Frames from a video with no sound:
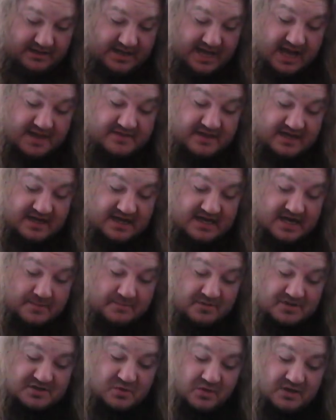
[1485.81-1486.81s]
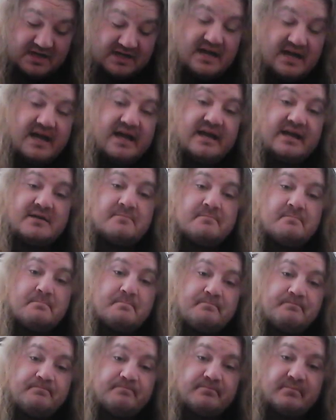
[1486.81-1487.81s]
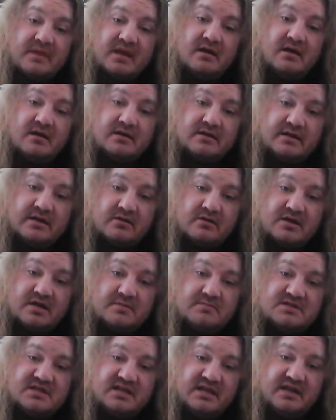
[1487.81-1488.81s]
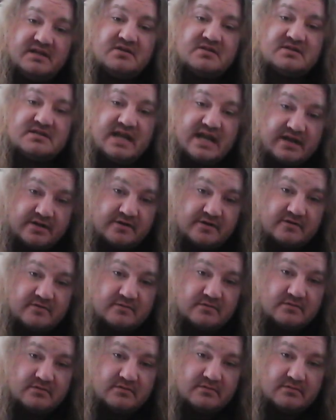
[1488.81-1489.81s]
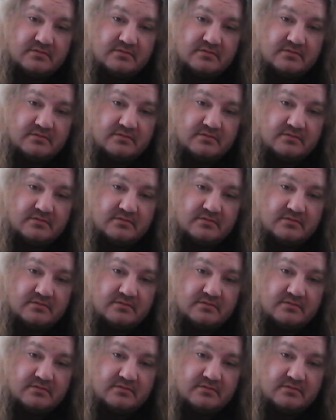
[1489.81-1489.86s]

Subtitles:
yeah, then at number 29, here comes The Undertaker.